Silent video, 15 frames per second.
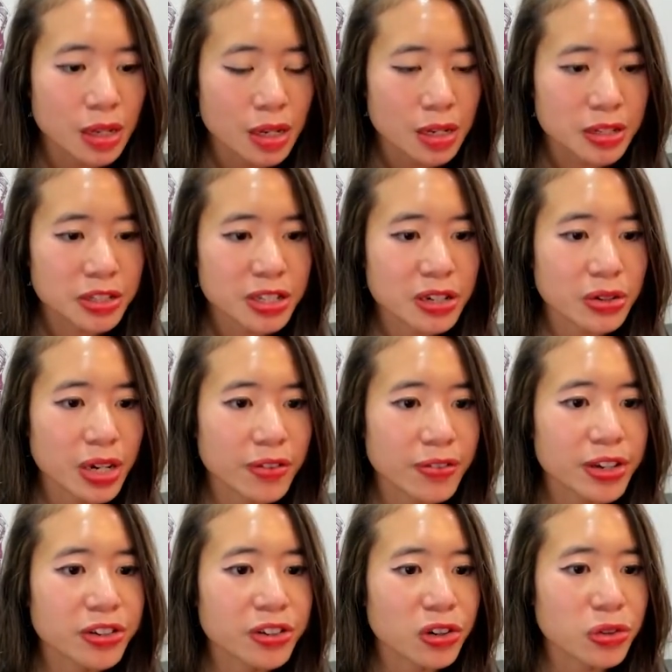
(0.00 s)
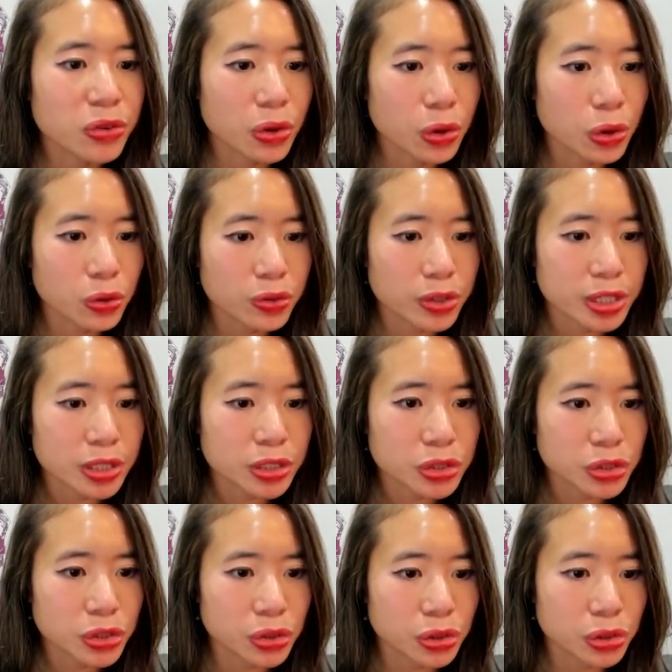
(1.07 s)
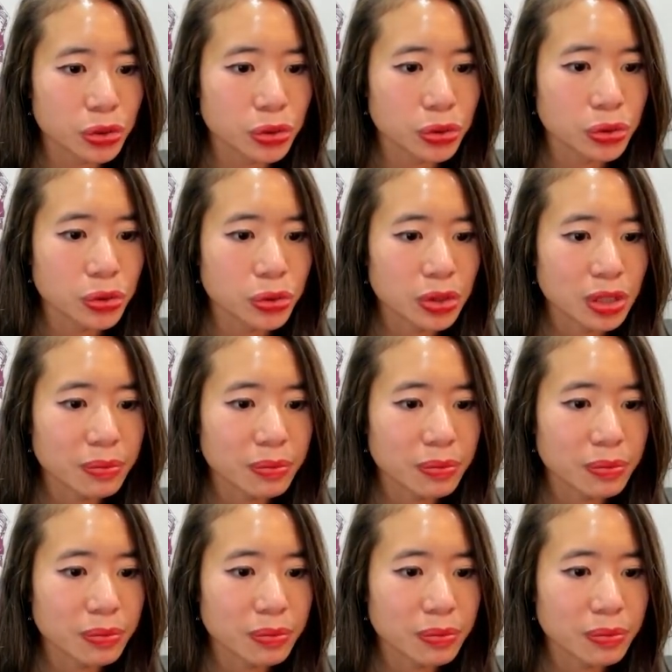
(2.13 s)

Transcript: So if I go over to